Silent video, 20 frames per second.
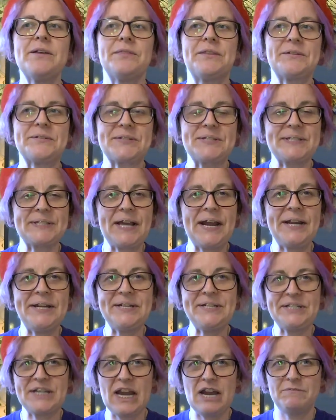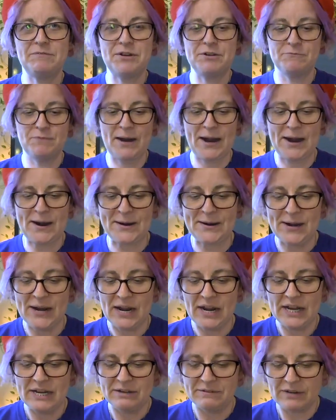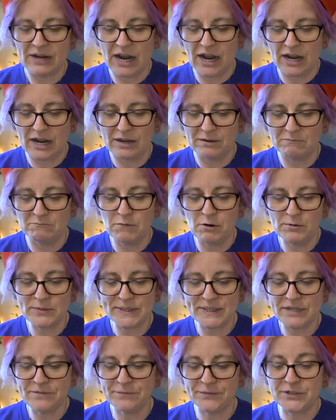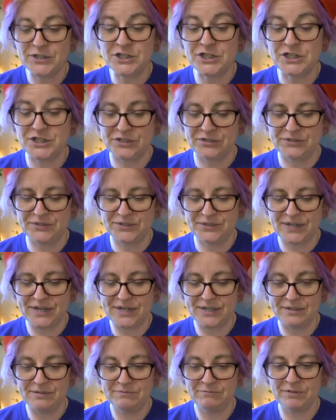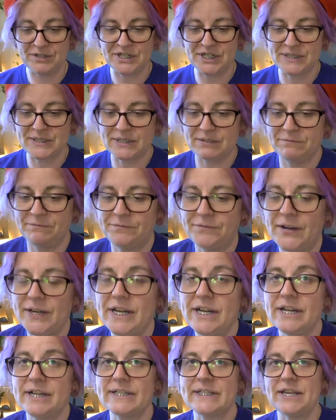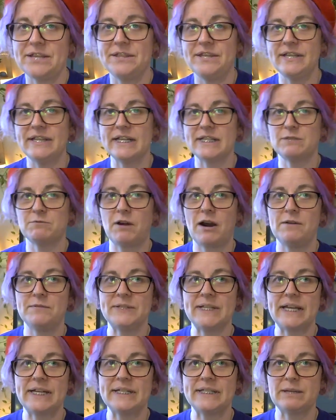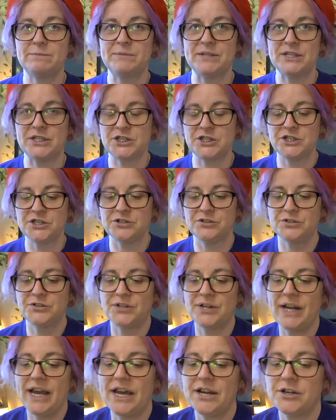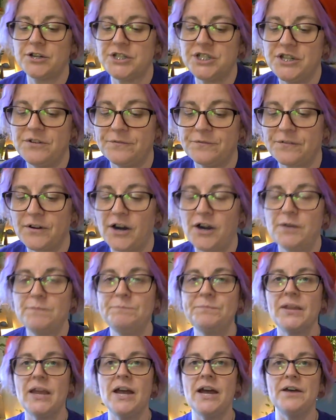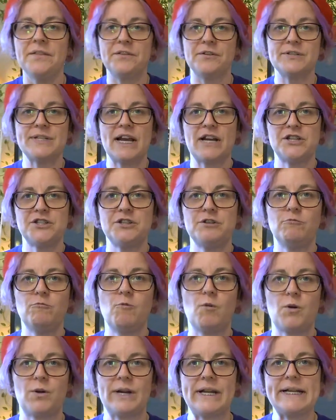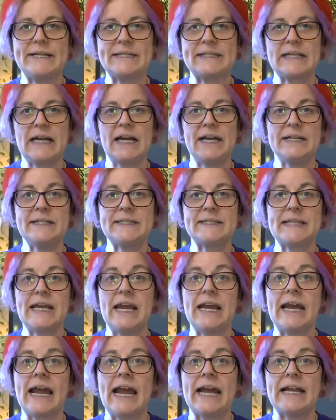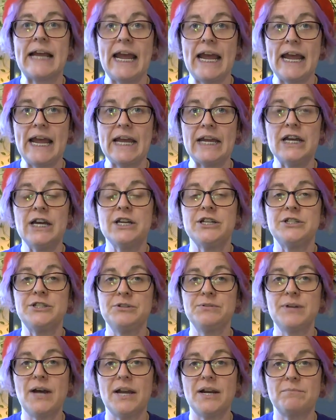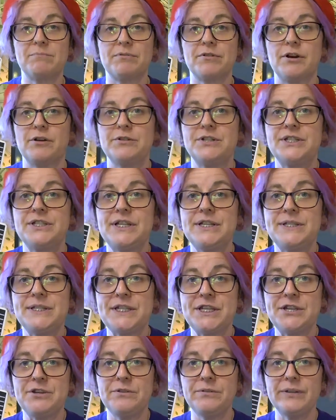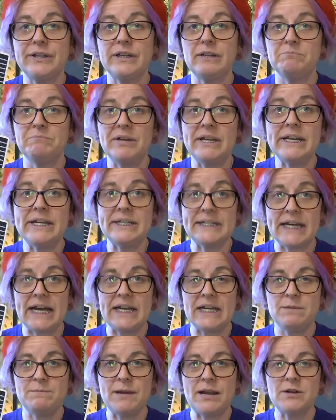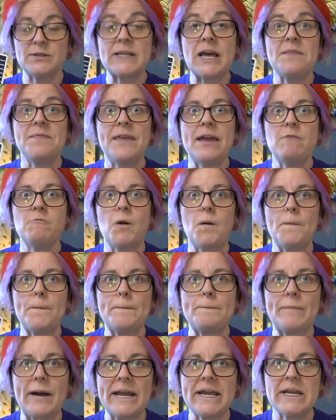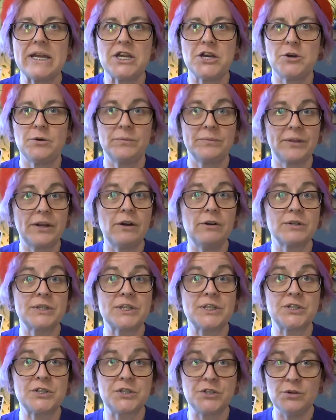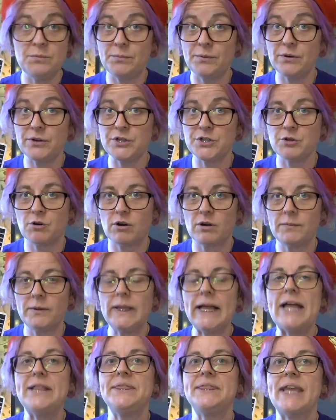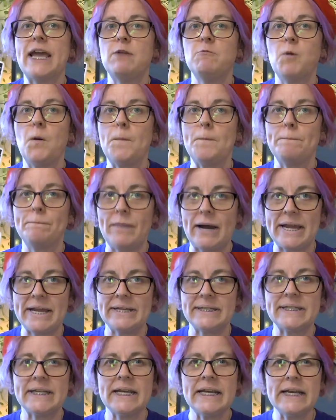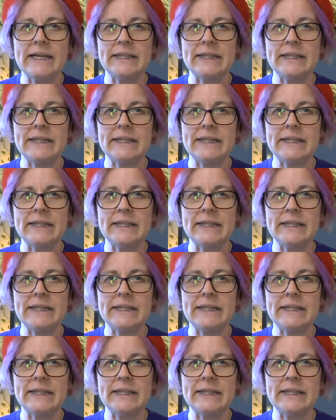There's signage everywhere uh, mostly for children, which is funny because I think that's where I was getting some of this children energy from. There's actually a warning sign saying, hey, do not approach these cute little mini teddy bears. They will bite you. They're super adorable and they will bite.